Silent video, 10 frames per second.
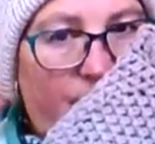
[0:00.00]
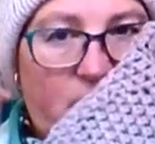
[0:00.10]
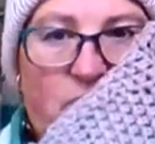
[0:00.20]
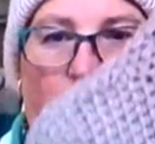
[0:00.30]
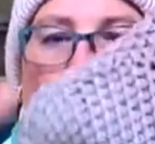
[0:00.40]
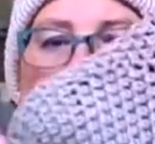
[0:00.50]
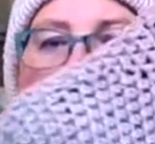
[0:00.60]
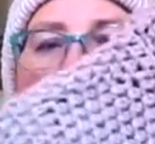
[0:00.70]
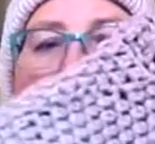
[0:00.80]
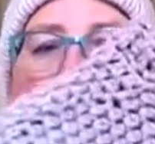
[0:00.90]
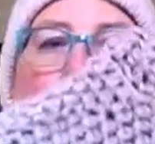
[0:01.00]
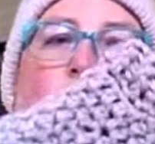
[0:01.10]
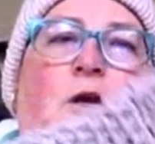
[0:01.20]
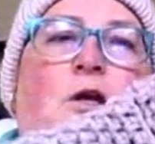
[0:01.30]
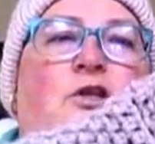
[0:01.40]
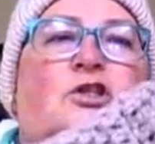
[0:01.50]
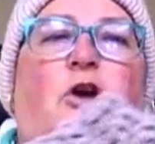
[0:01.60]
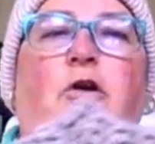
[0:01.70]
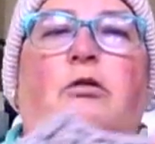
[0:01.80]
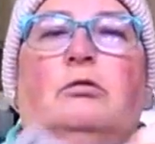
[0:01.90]
video as well,
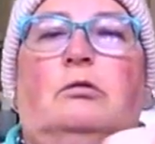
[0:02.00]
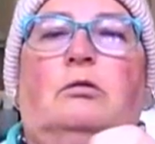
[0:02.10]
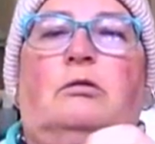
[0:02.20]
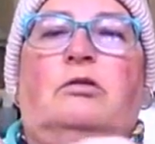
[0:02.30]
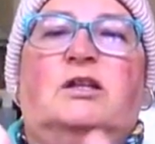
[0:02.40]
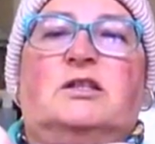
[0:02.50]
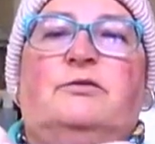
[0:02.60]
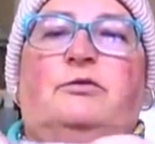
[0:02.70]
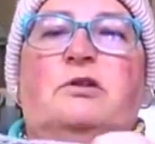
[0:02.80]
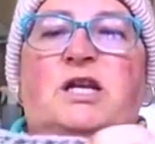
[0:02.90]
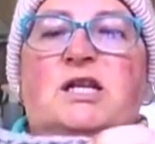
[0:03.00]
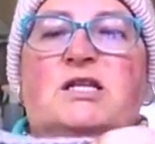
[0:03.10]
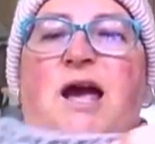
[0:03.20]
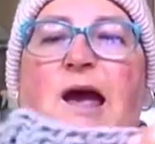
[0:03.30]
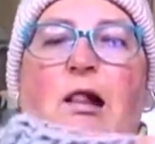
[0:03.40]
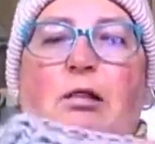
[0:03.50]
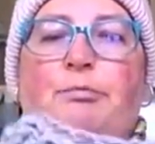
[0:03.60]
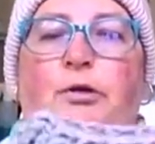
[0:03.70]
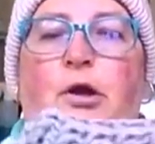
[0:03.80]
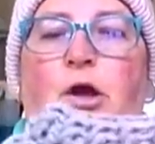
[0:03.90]
so that if you need
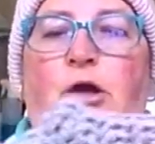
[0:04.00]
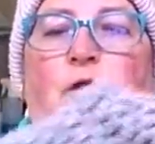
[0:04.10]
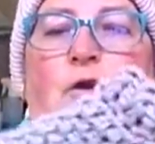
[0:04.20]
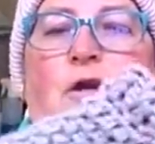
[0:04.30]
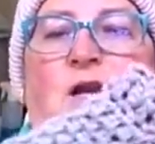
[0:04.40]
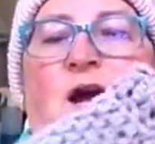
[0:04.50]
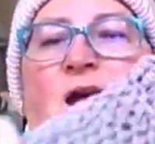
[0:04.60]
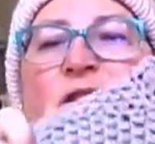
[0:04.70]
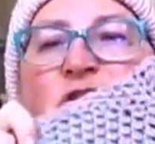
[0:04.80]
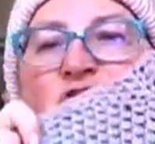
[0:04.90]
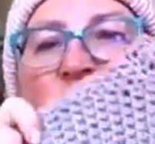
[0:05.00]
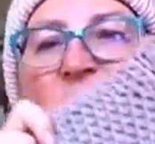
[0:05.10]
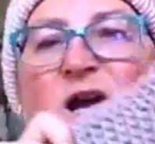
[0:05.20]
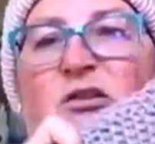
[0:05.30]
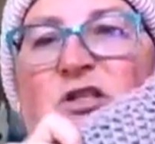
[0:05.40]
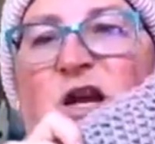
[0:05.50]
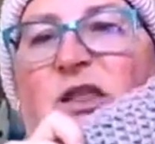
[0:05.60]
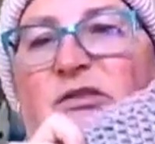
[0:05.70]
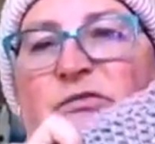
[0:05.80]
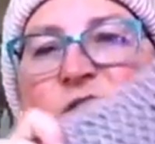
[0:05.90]
help, you can either check out other